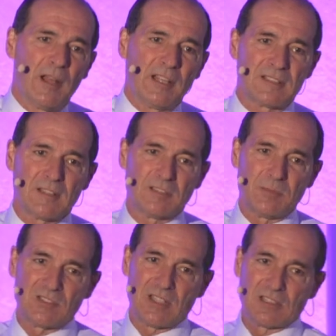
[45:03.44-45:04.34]
buying
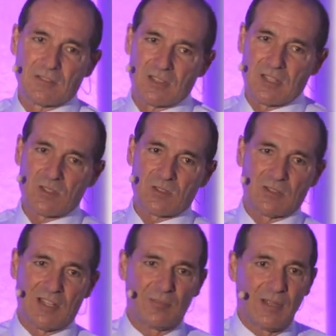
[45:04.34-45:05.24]
70% of the digital
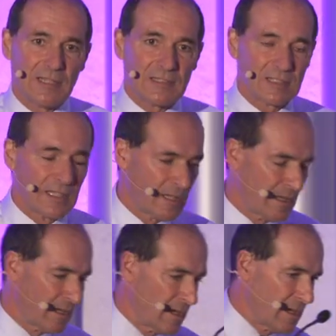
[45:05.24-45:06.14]
campaigns.
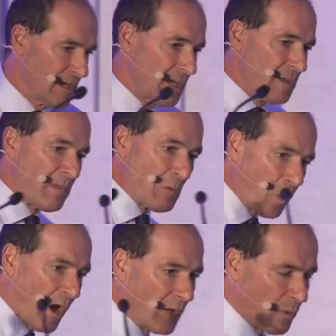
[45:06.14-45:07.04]

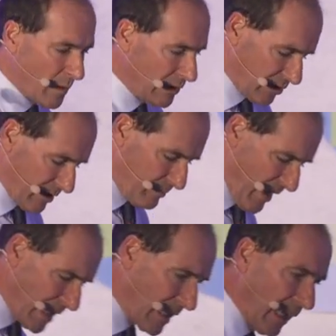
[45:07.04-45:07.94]
Meanwhile, when we look at
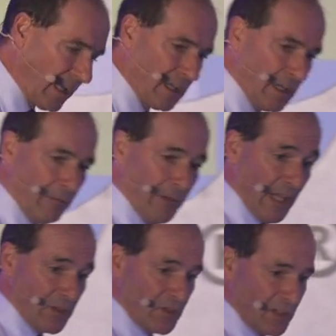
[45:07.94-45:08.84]
banking or
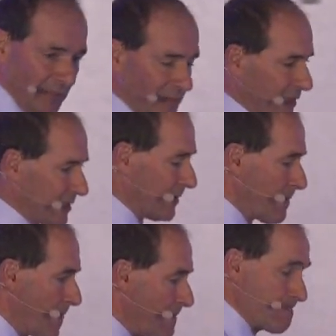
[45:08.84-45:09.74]
financial services,
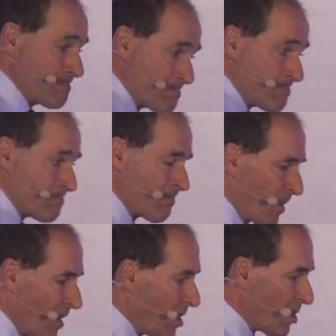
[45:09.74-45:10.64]

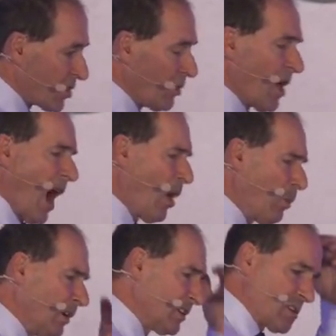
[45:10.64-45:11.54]
so our
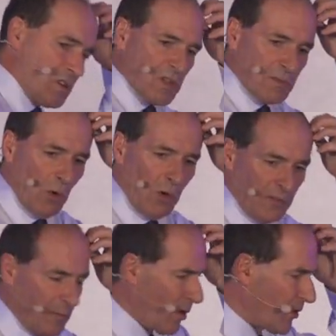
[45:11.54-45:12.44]
world is too small
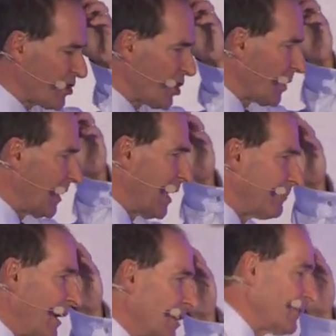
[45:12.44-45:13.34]
for more than two
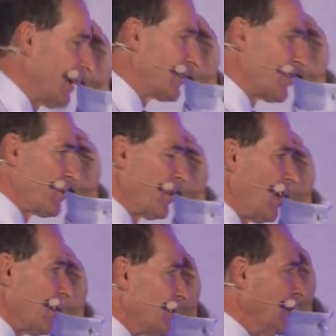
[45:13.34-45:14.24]
airline manufacturers. We
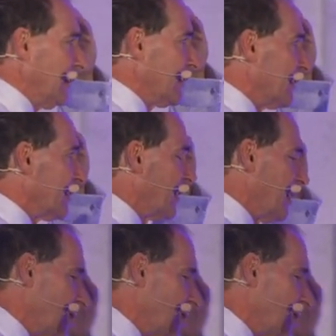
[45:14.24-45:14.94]
can't do it. The